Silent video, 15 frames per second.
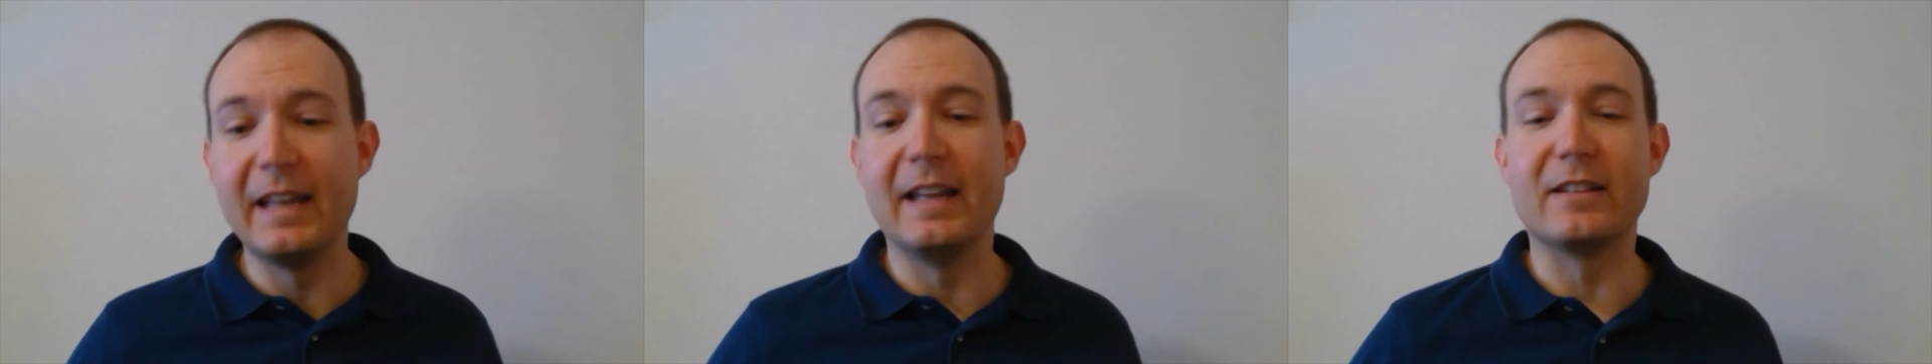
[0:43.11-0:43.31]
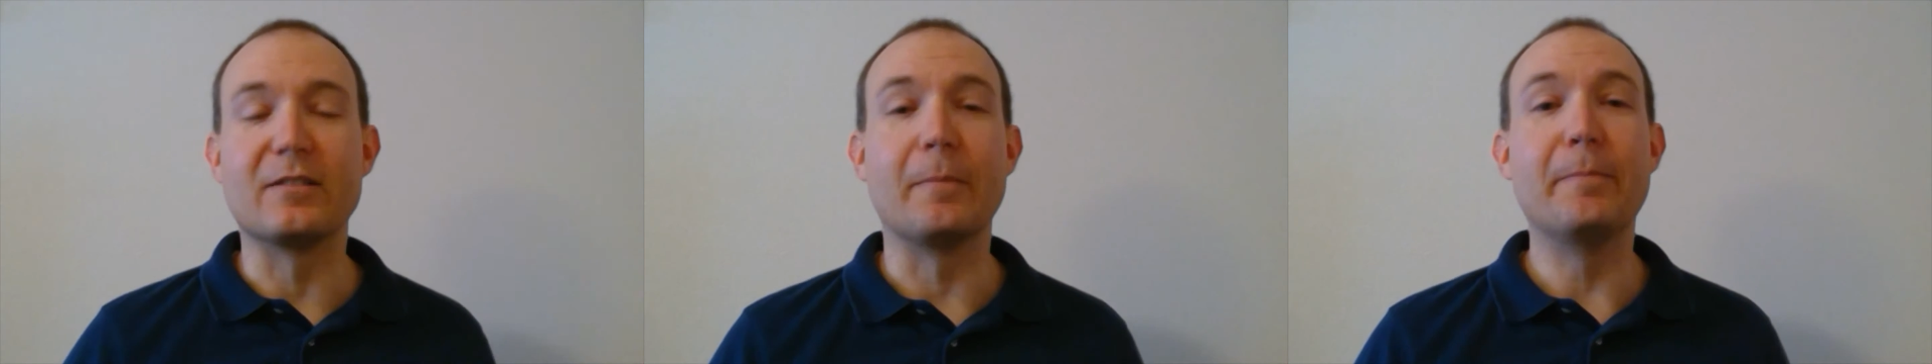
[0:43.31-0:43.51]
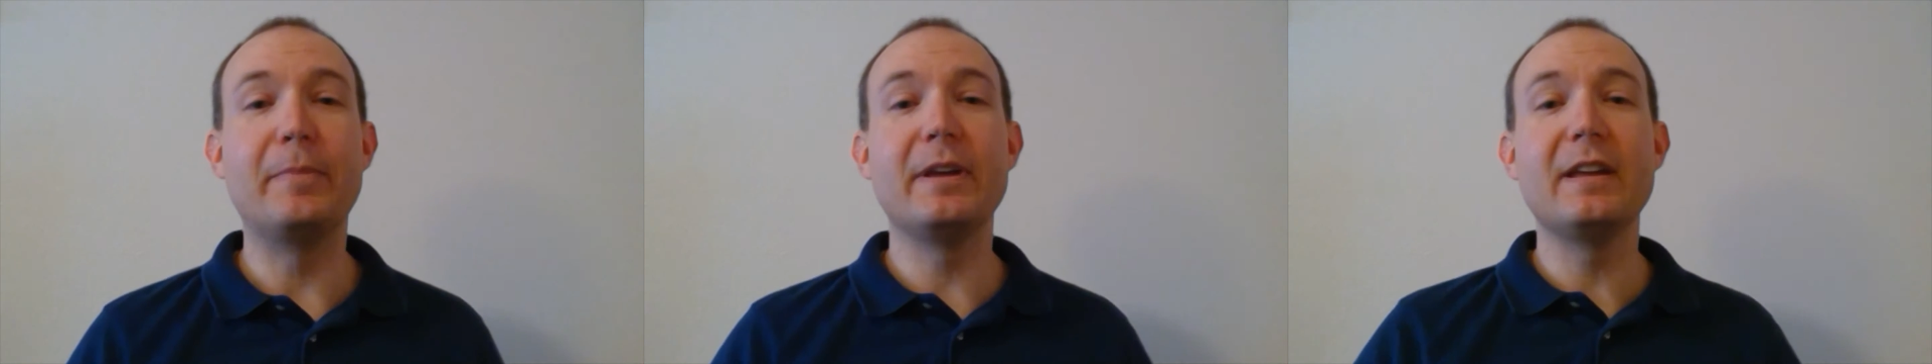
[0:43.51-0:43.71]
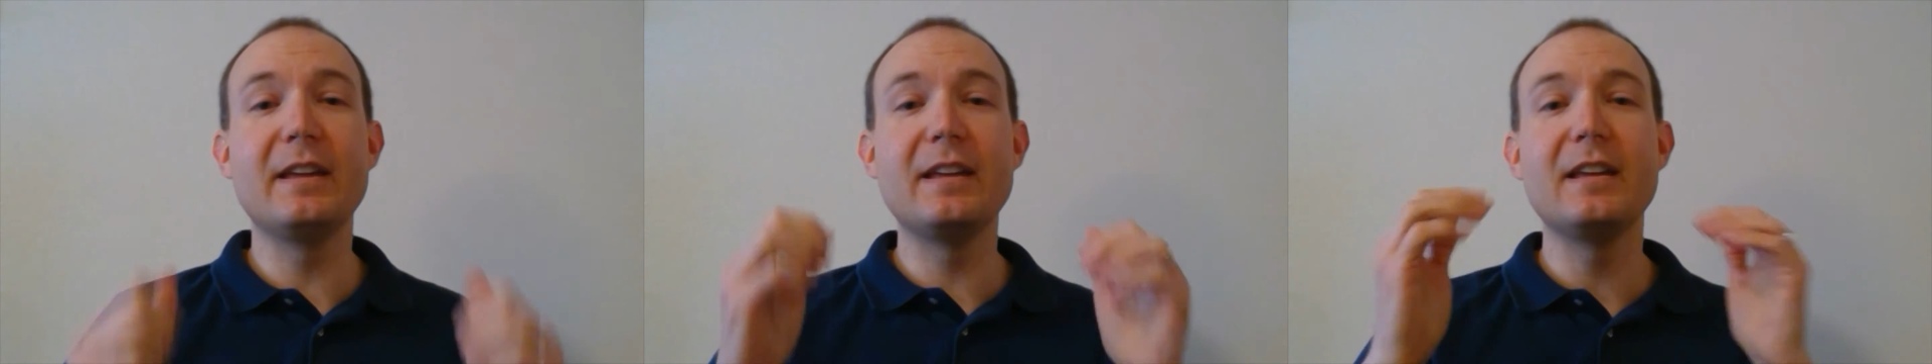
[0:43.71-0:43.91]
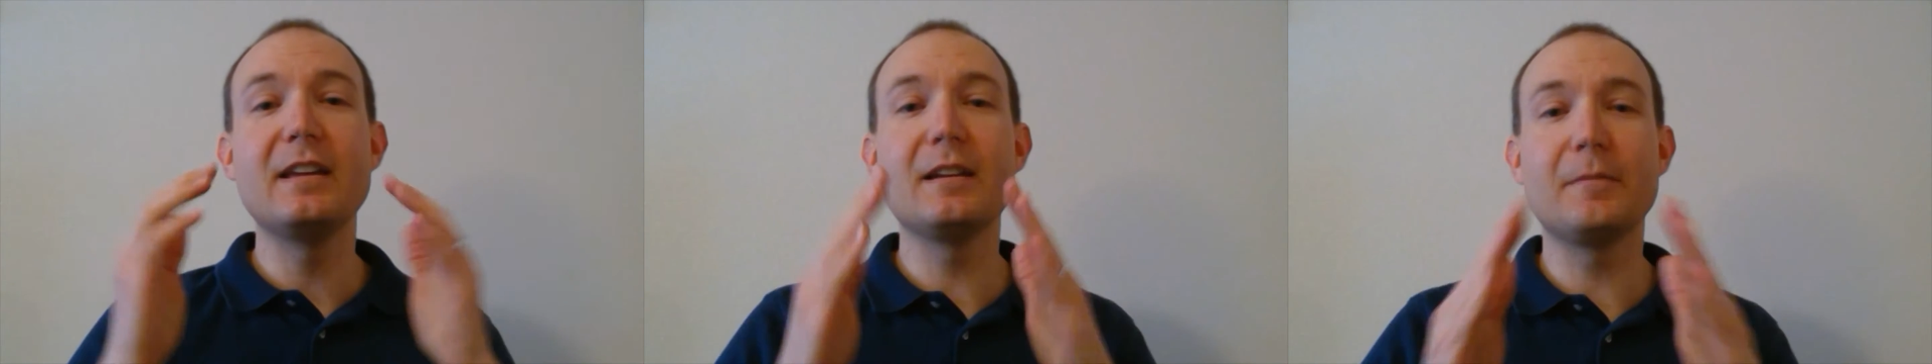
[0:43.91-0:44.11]
It's a
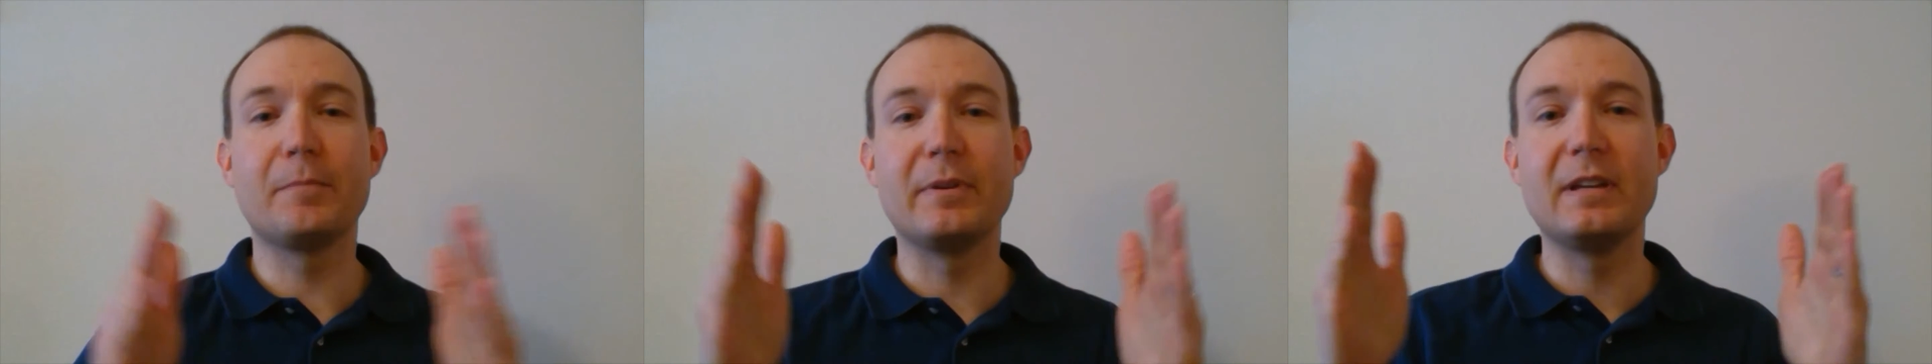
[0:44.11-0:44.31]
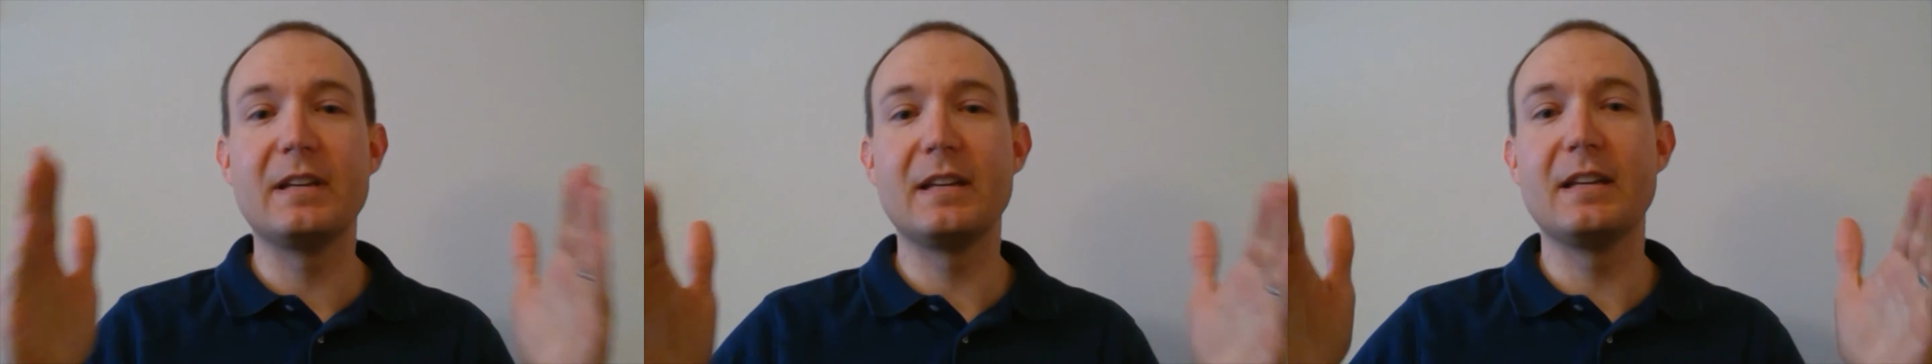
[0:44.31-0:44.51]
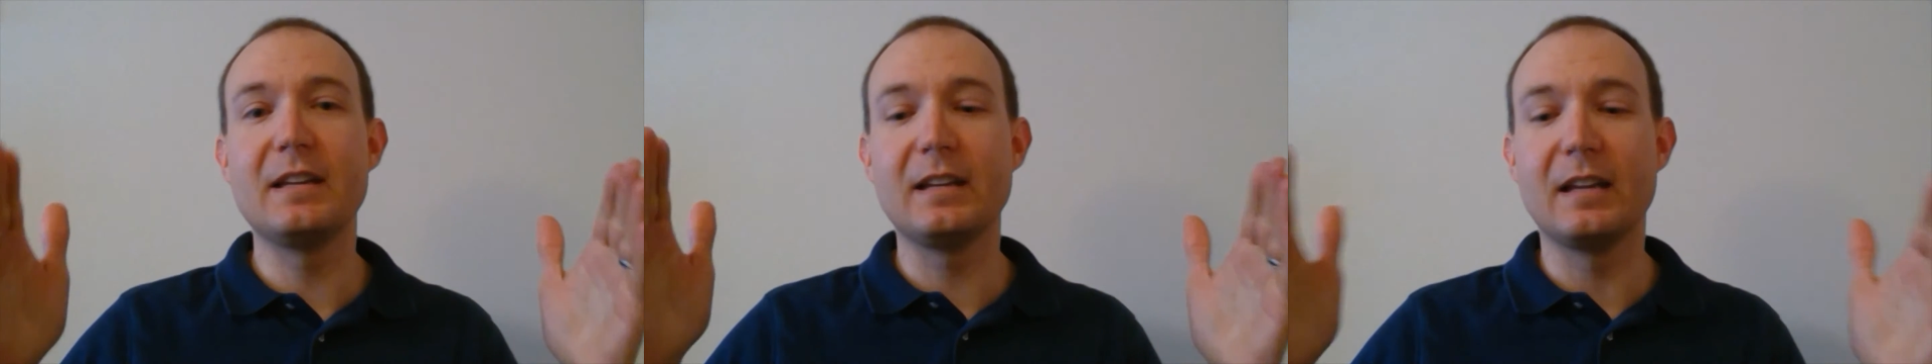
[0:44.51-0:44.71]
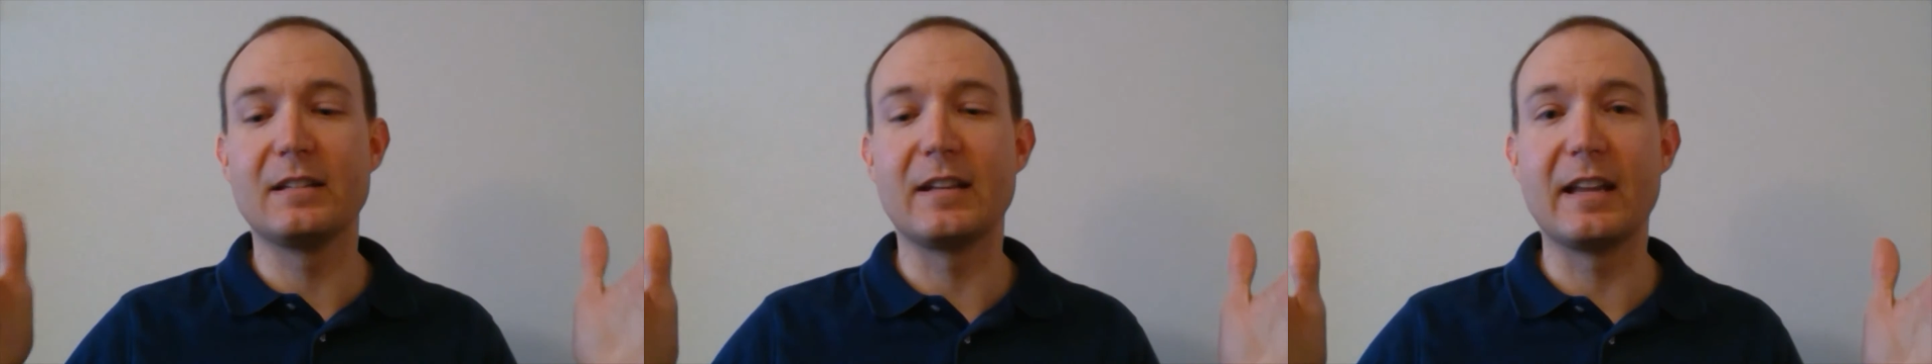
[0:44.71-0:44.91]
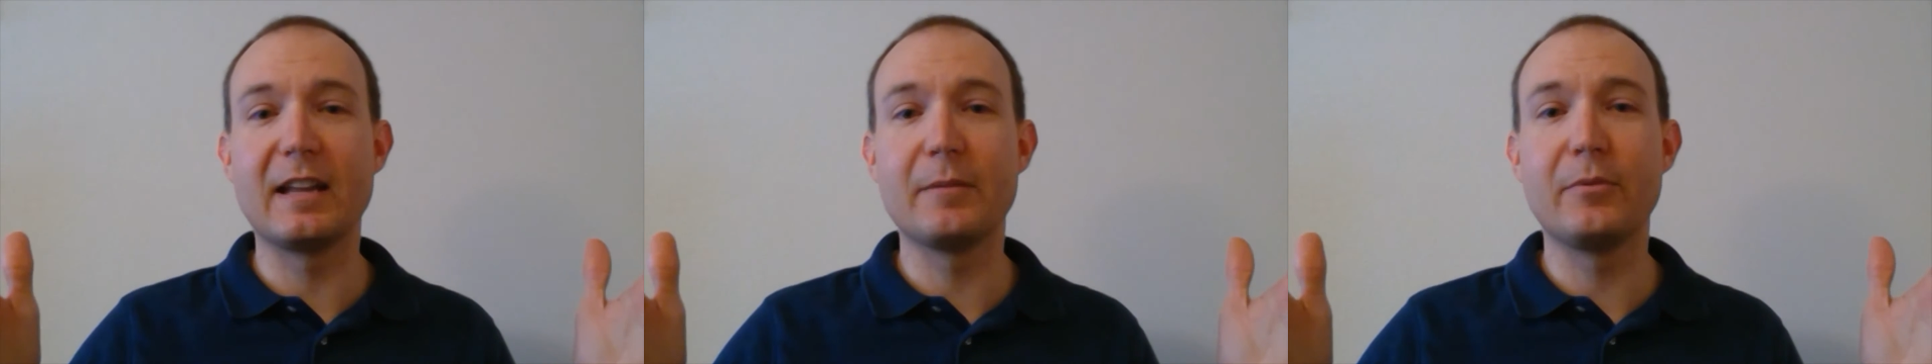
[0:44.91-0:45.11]
big, big
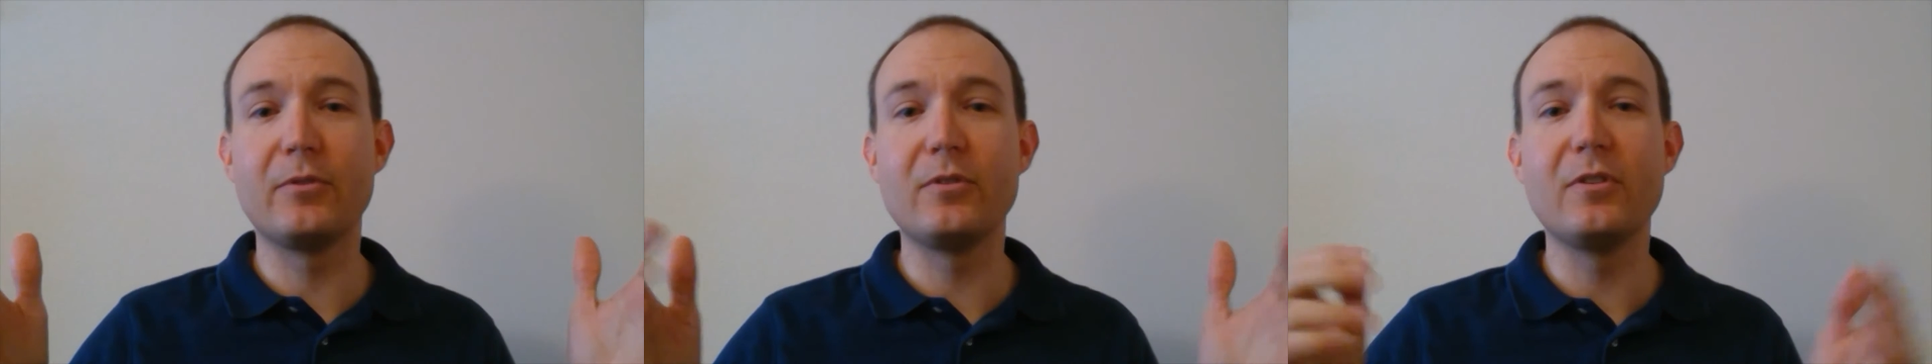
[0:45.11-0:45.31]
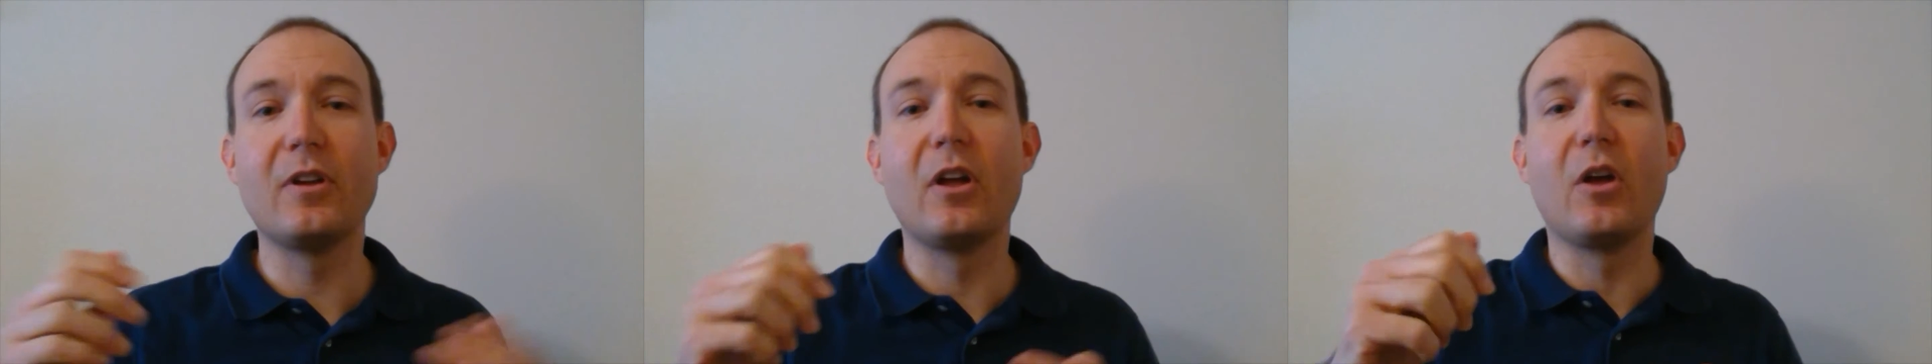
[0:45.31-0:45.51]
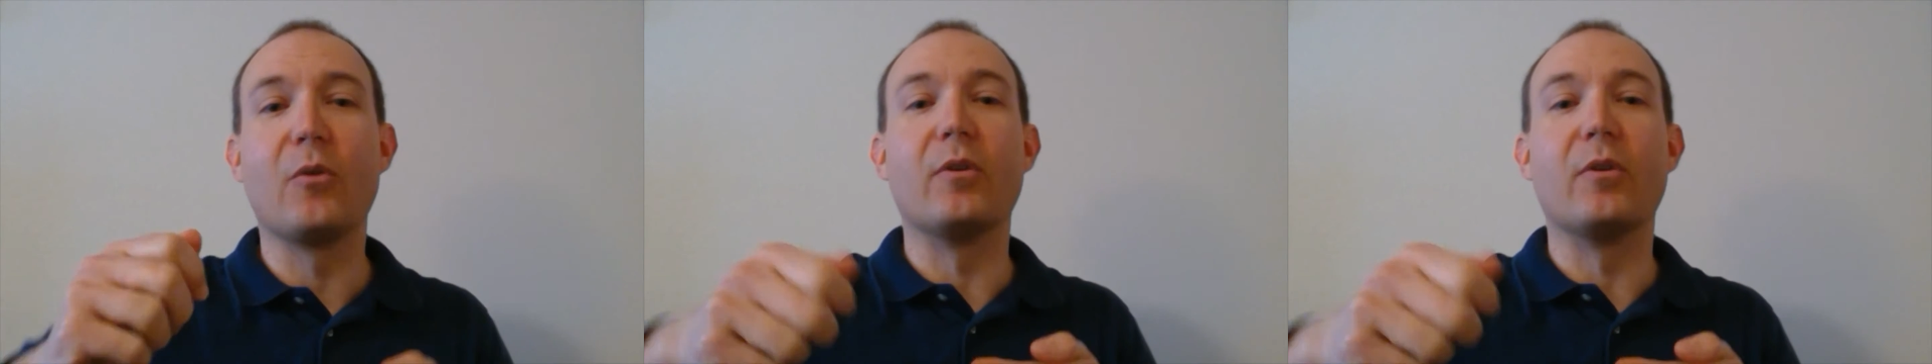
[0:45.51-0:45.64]
table